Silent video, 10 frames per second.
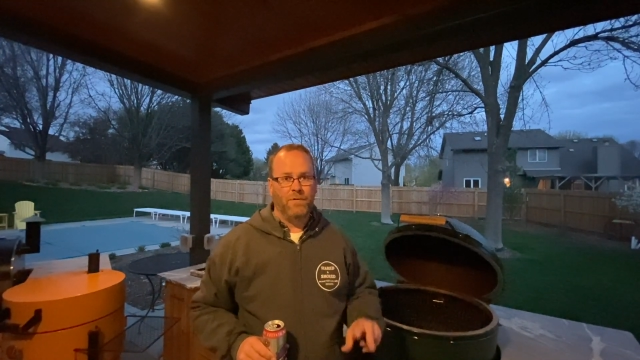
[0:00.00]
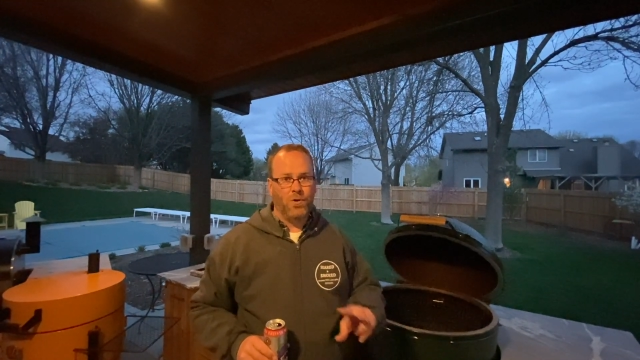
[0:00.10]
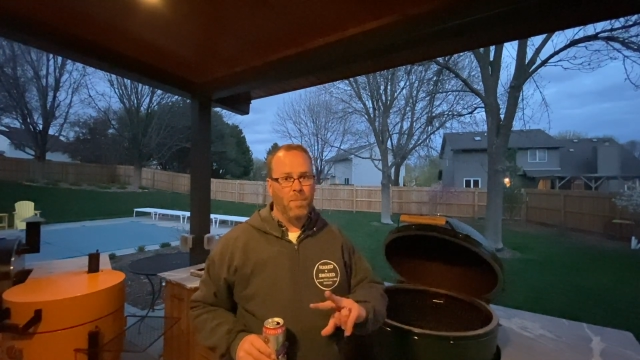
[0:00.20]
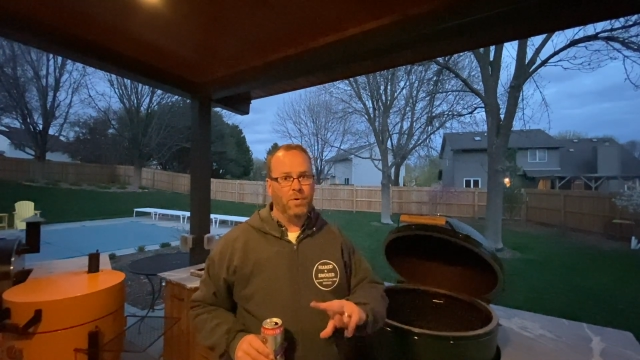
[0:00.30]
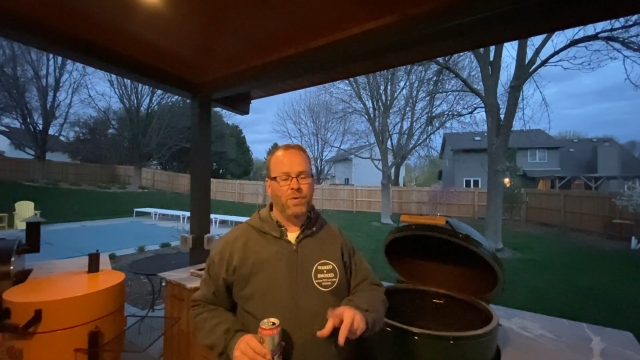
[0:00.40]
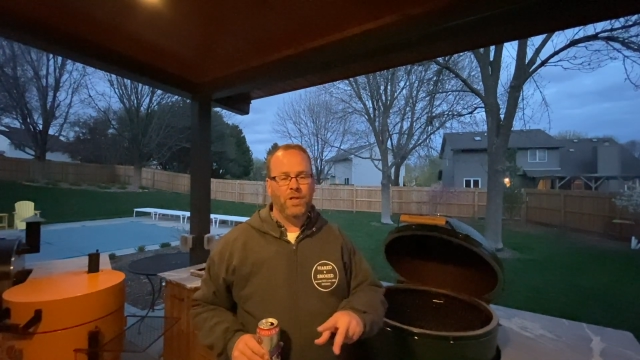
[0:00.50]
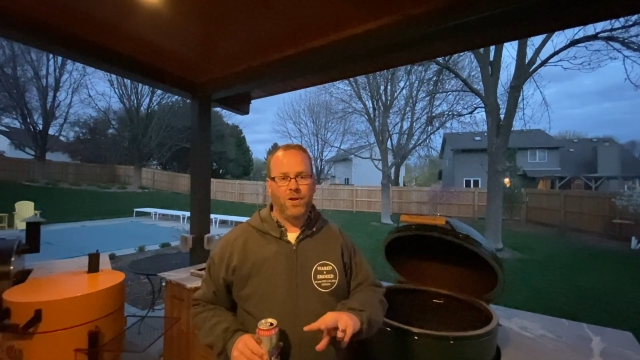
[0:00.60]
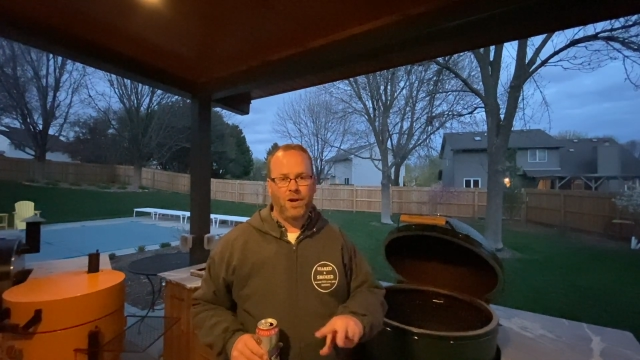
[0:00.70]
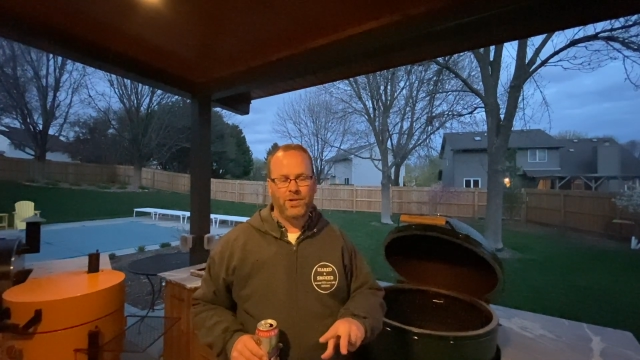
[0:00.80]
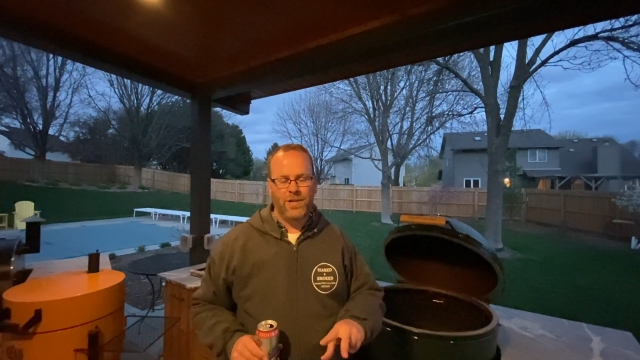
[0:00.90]
If you're going between the
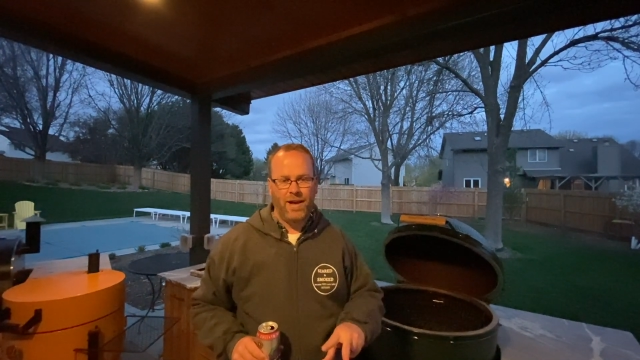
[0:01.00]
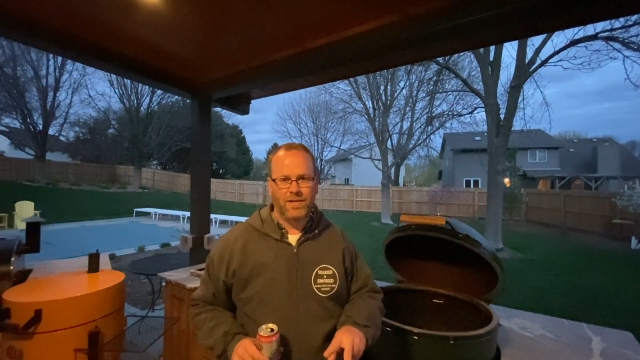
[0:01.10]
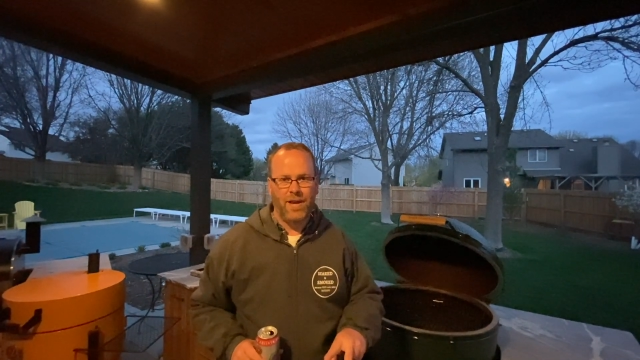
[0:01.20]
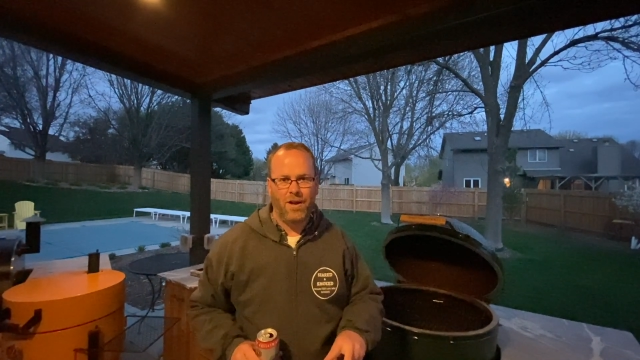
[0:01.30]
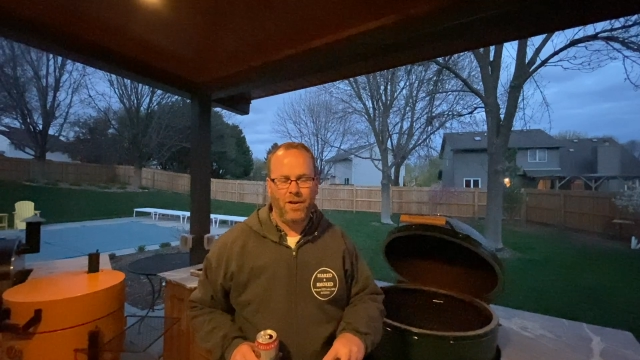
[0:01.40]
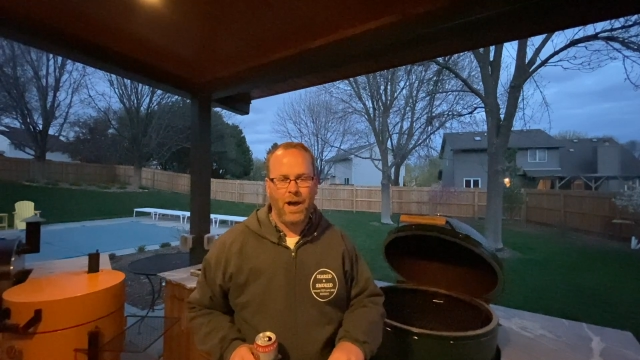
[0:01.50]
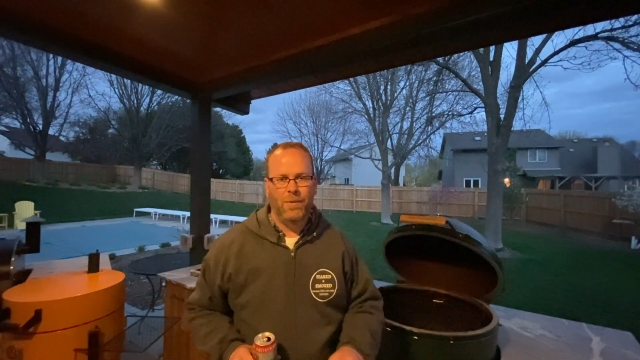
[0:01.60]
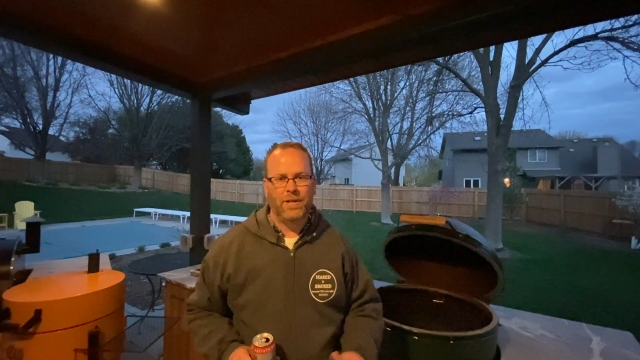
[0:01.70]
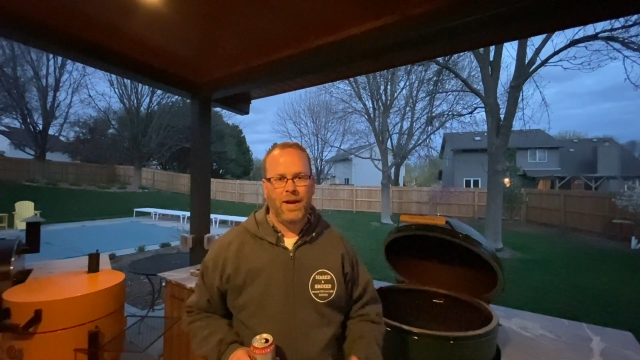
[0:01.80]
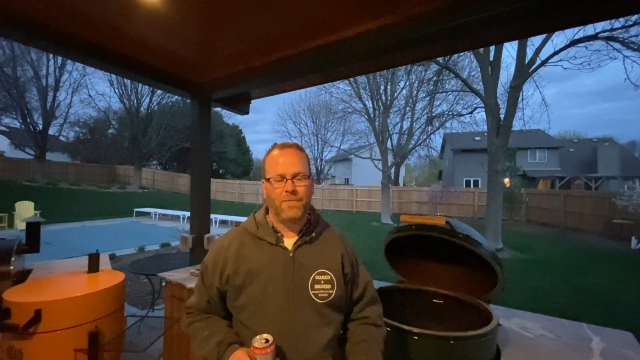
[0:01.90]
large and the XL, I
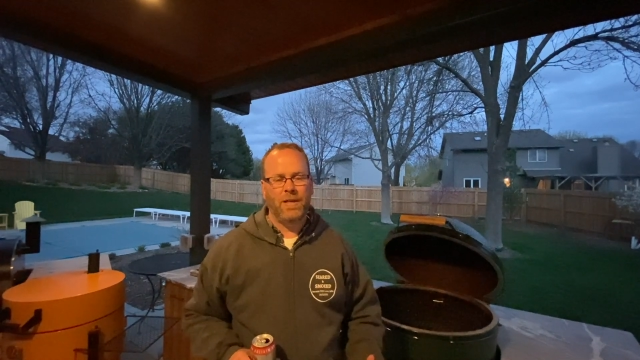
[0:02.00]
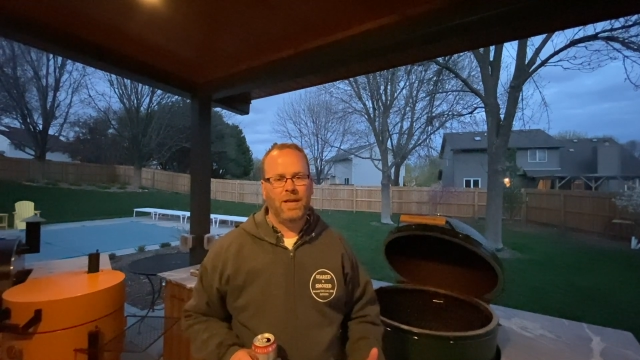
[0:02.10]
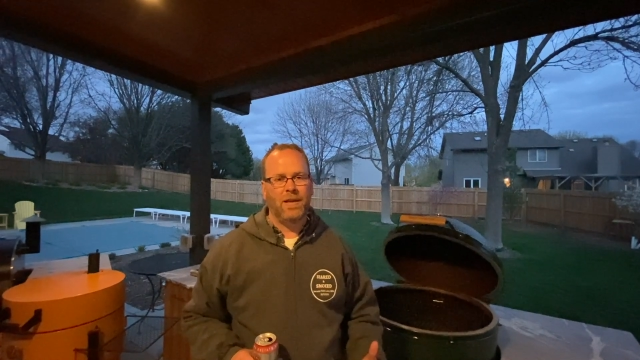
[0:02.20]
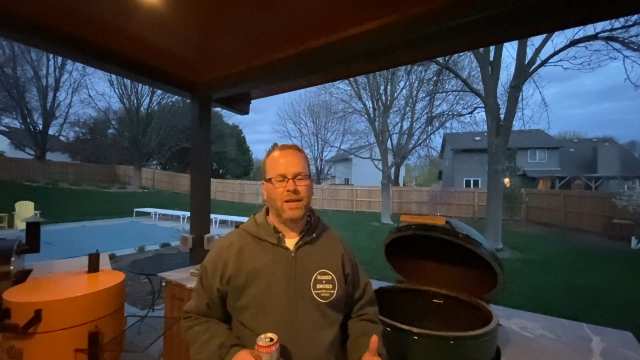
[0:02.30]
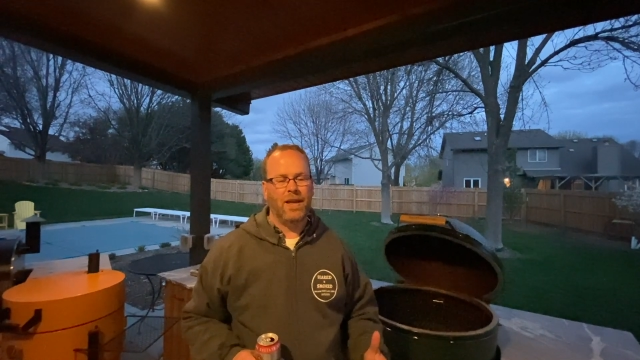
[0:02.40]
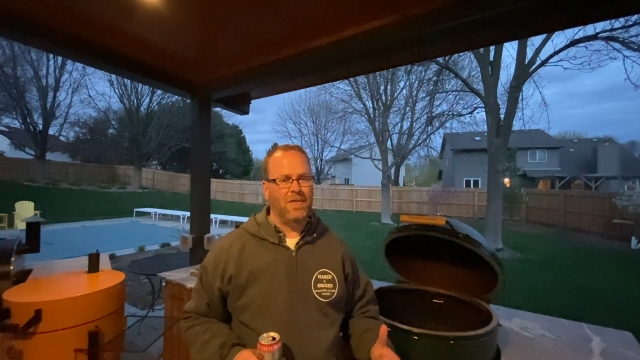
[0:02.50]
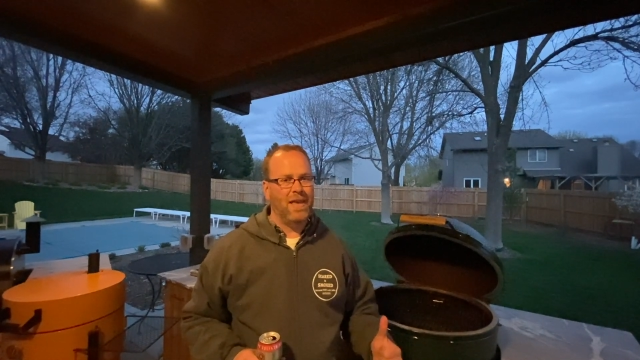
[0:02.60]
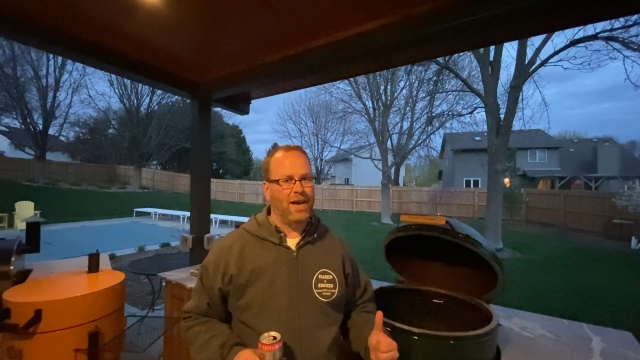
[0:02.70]
would definitely get the